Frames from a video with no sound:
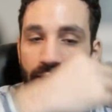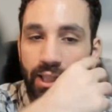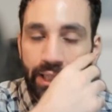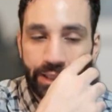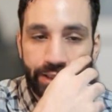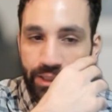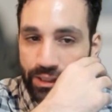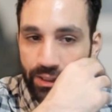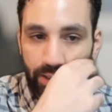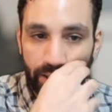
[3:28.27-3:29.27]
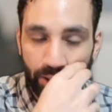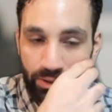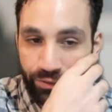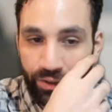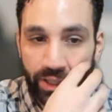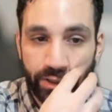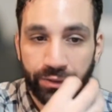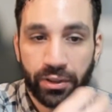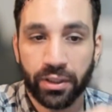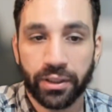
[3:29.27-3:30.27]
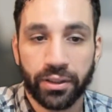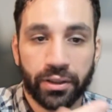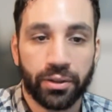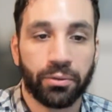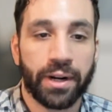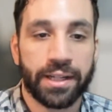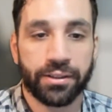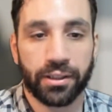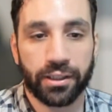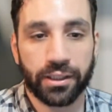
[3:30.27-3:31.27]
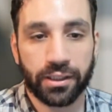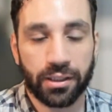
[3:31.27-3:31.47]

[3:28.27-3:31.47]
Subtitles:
It's the effects of the rates are